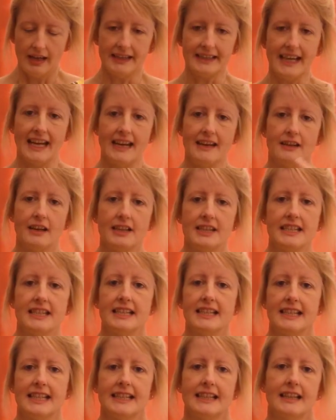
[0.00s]
Again, I did
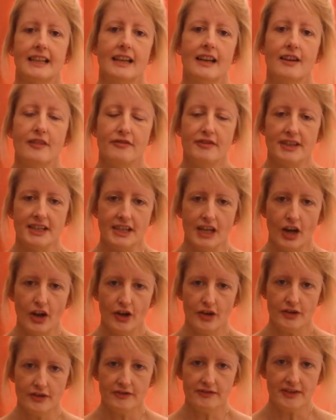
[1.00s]
a little
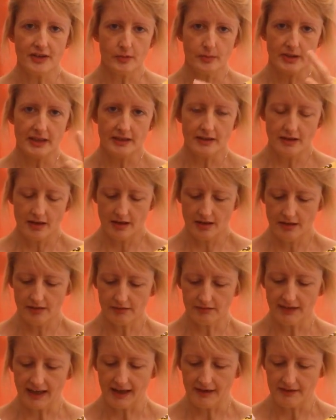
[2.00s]
video filming
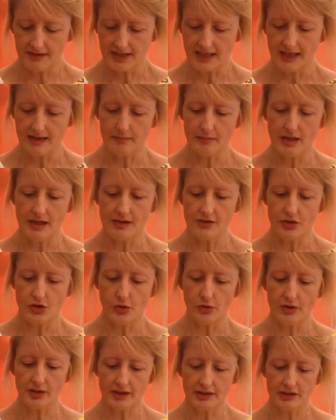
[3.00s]
around him and
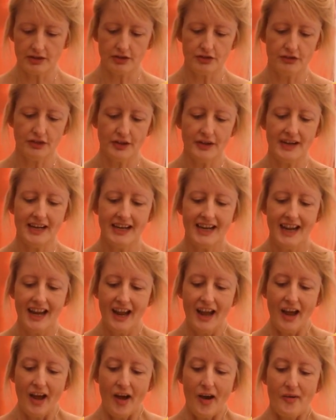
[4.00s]
talked through it.
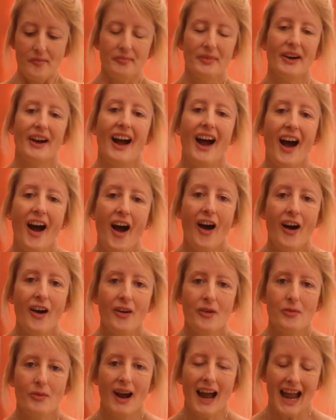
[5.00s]
But
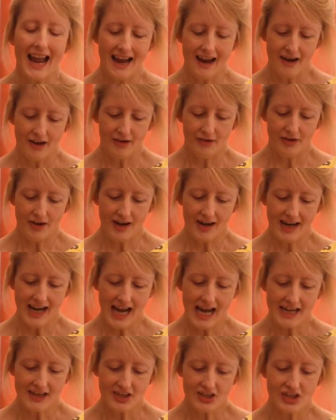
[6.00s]
oh wow, I
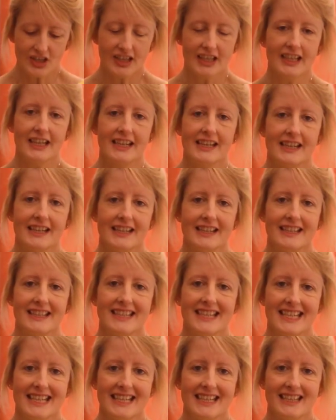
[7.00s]
actually
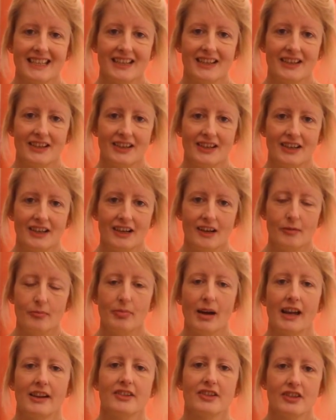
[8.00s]
did
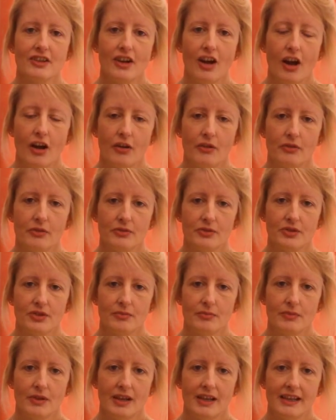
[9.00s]
buttonholes
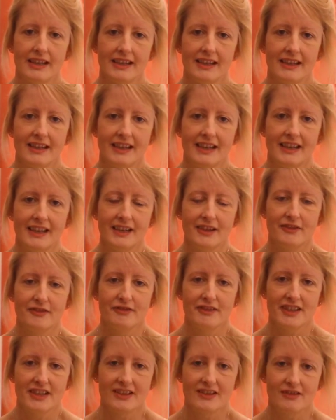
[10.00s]
on my
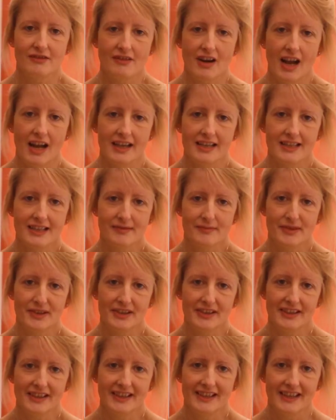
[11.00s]

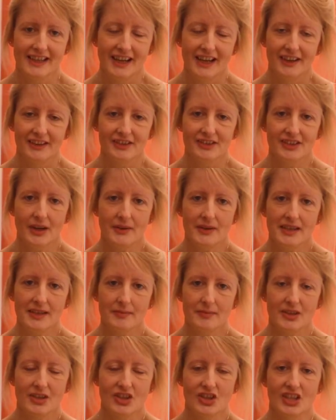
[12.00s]
Frister
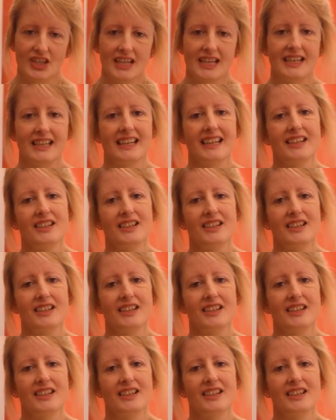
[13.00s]
sewing machine.